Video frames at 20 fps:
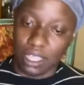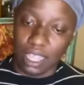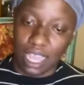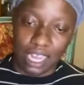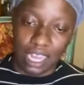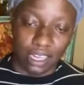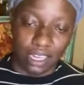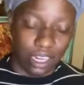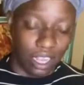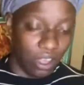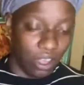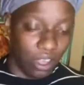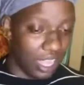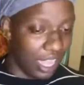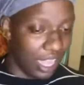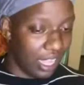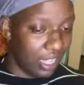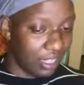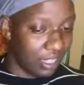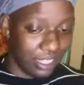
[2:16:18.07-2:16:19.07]
I know
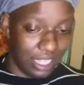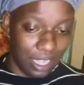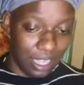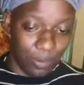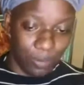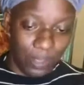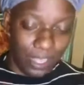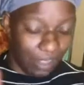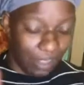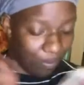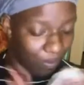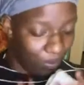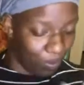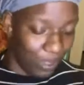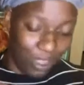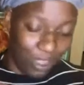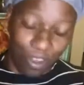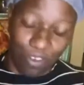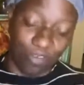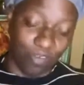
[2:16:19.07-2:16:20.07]
we on